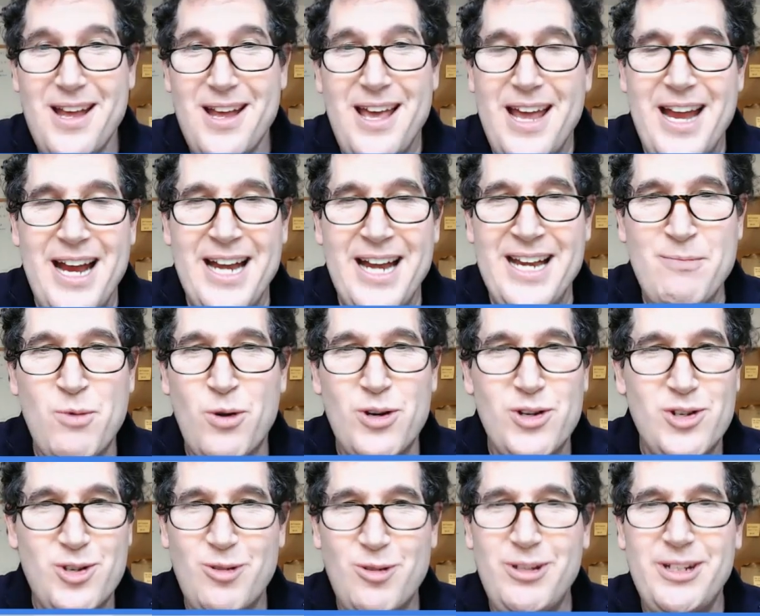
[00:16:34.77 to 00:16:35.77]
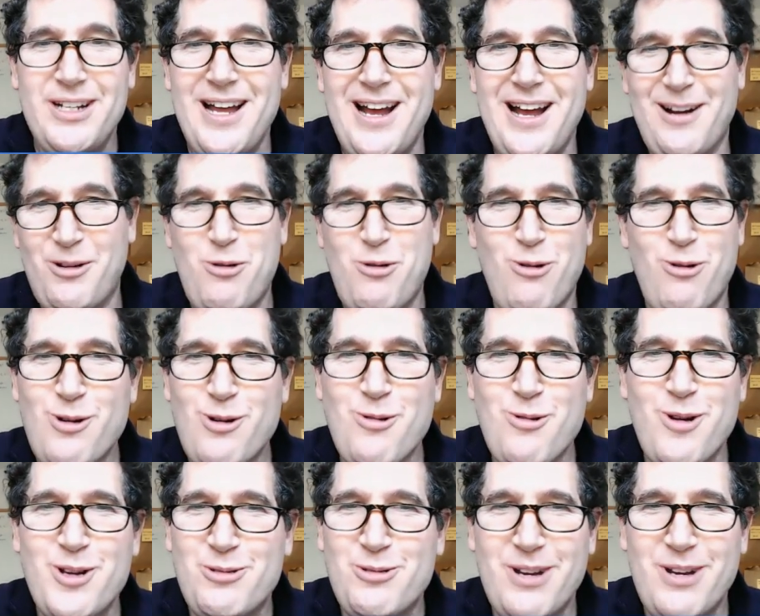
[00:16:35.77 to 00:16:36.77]
anymore. Certainly not
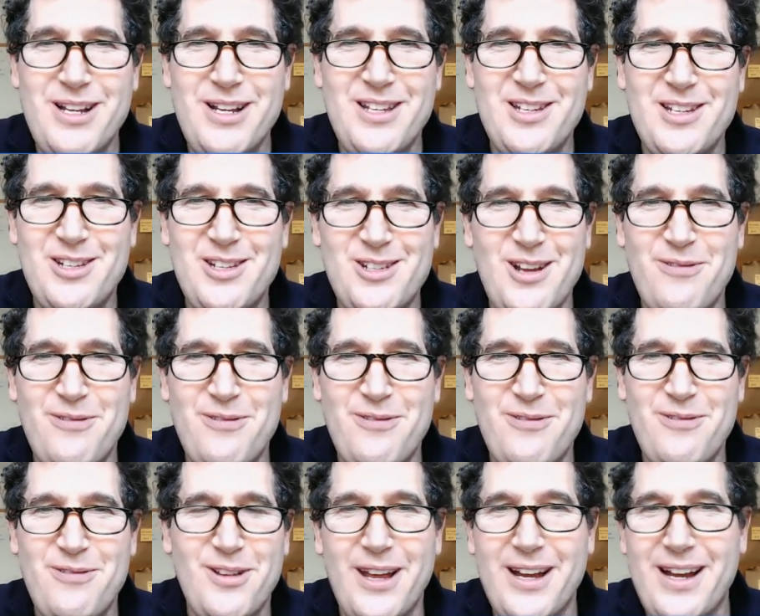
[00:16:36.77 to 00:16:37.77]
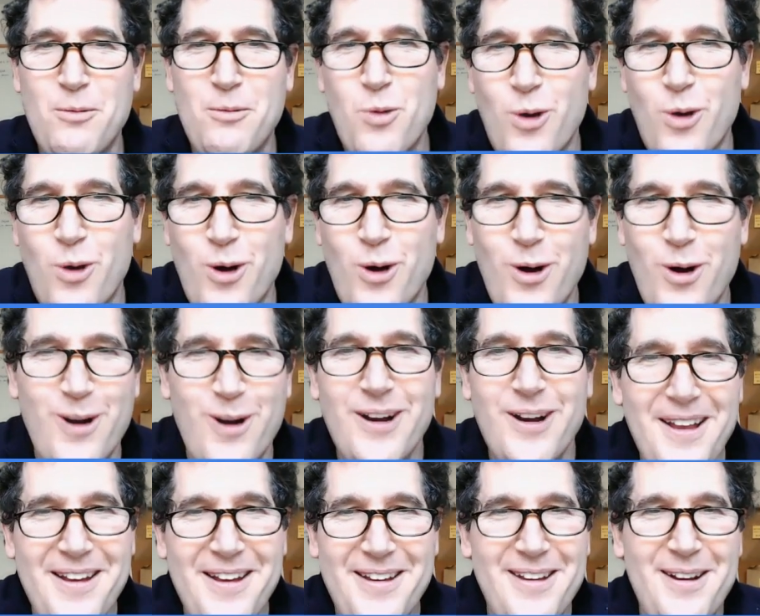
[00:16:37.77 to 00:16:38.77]
corduroys or any of the stuff that like I wore,
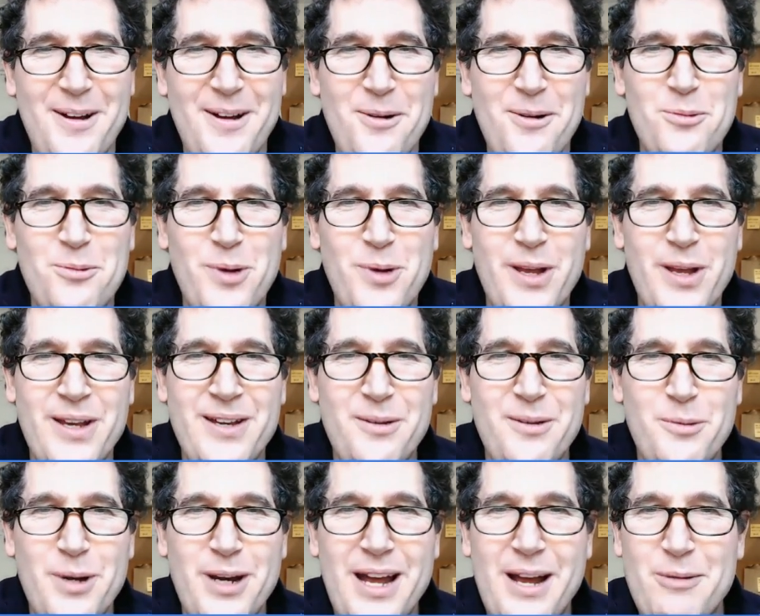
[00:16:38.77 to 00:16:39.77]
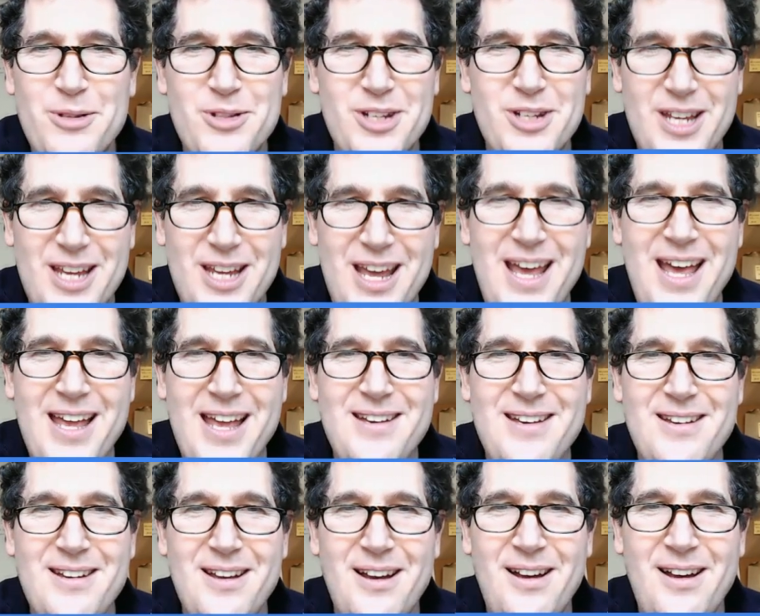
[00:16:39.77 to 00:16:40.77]
when I was a kid.
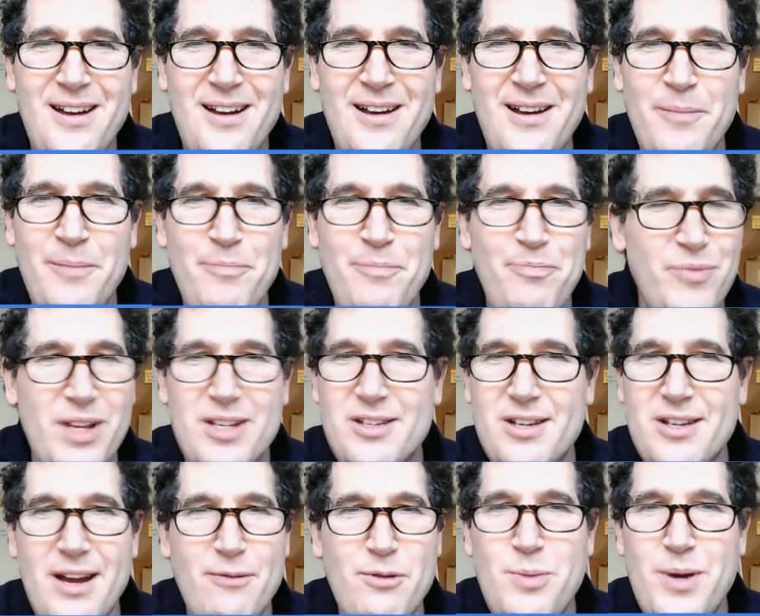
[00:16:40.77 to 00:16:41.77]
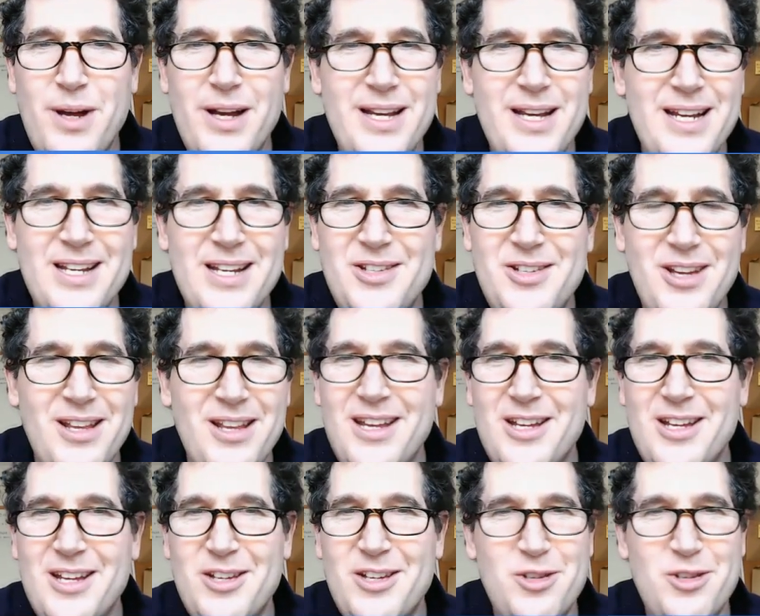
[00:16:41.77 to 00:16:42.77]
It's everybody is in
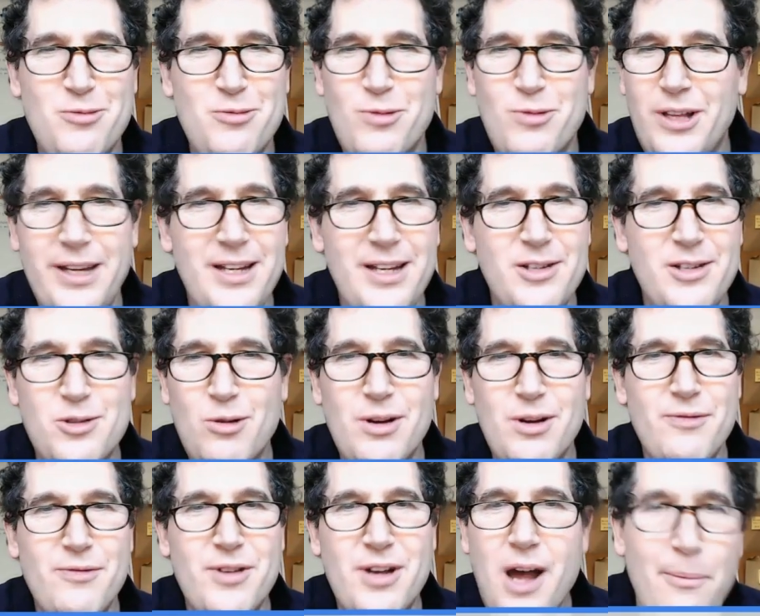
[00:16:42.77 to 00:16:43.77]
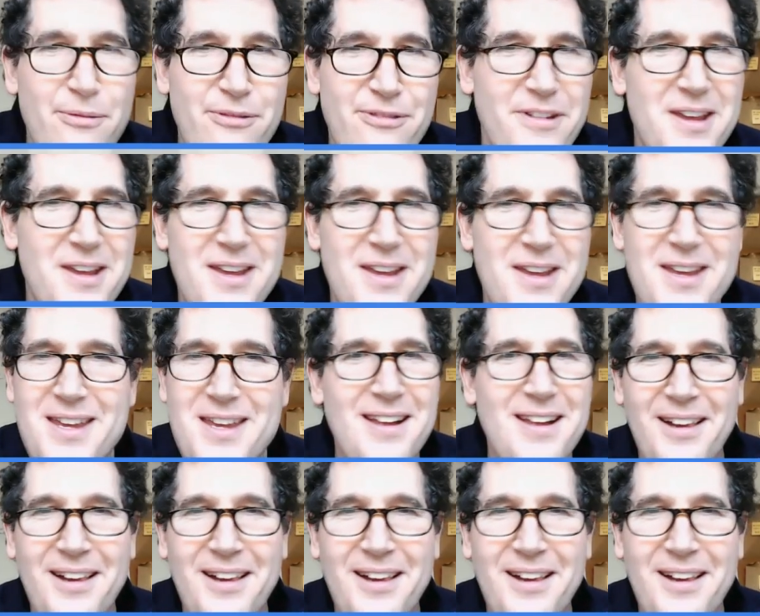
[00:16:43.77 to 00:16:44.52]
this really sort of comfy,